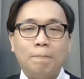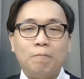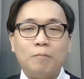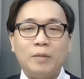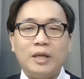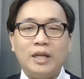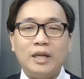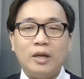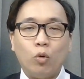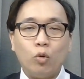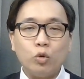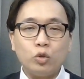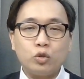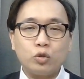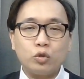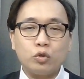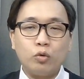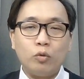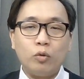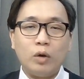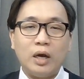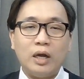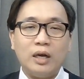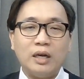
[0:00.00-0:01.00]
It
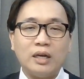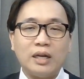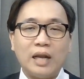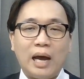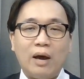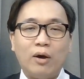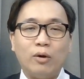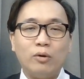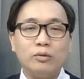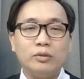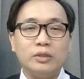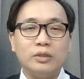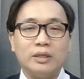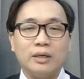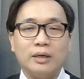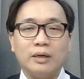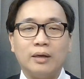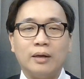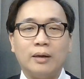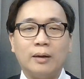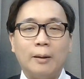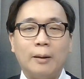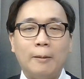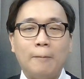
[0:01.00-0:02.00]
also allows
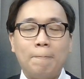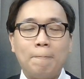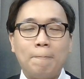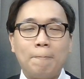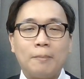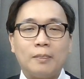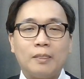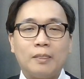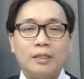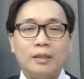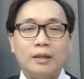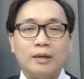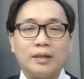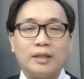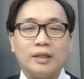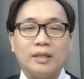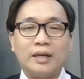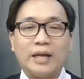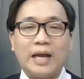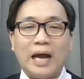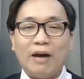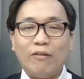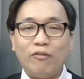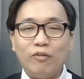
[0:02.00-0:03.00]
the
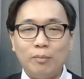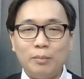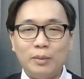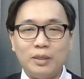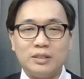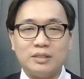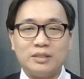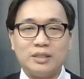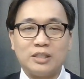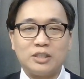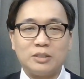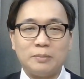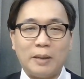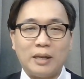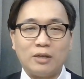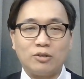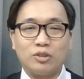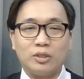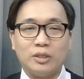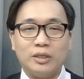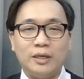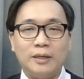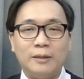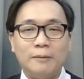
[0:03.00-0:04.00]
governments
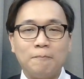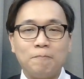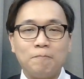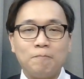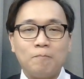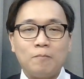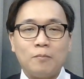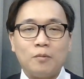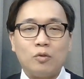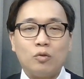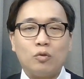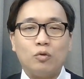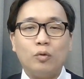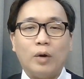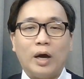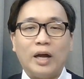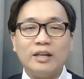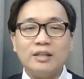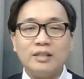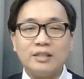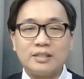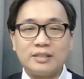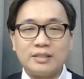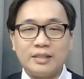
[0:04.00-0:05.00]
especially to
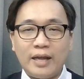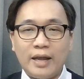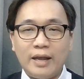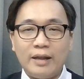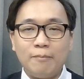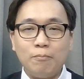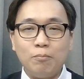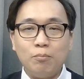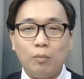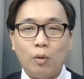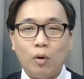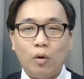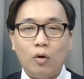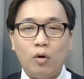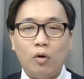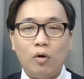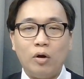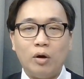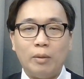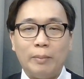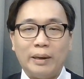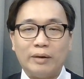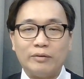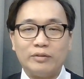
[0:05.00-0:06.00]
understand
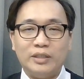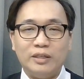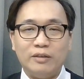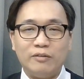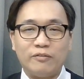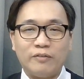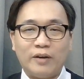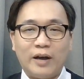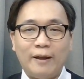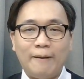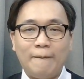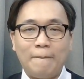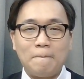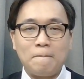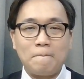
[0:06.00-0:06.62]
more about DeFi,